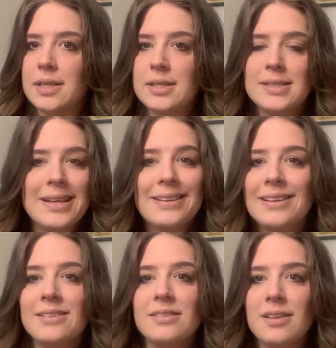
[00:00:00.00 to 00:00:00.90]

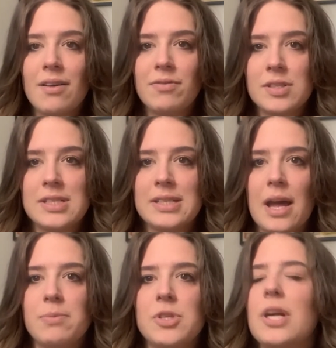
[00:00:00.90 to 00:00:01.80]
sending stuff on
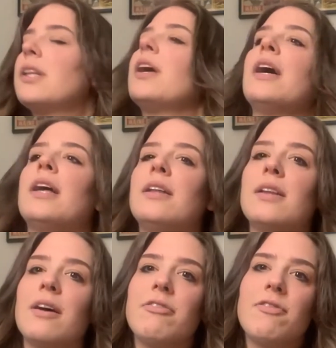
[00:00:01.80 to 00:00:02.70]
Snapchat, and
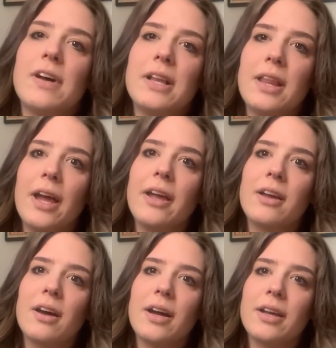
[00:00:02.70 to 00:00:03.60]
I felt like
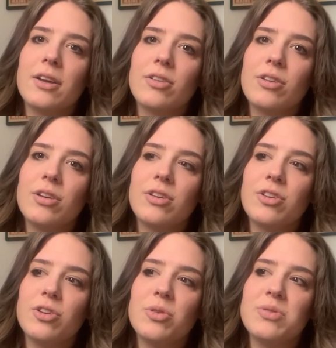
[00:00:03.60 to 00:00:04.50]
I could
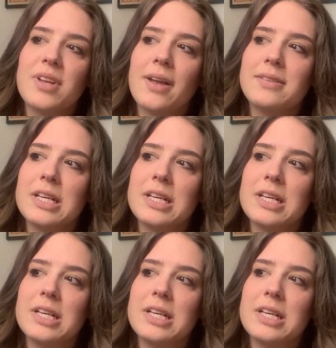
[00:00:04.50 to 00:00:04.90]
use that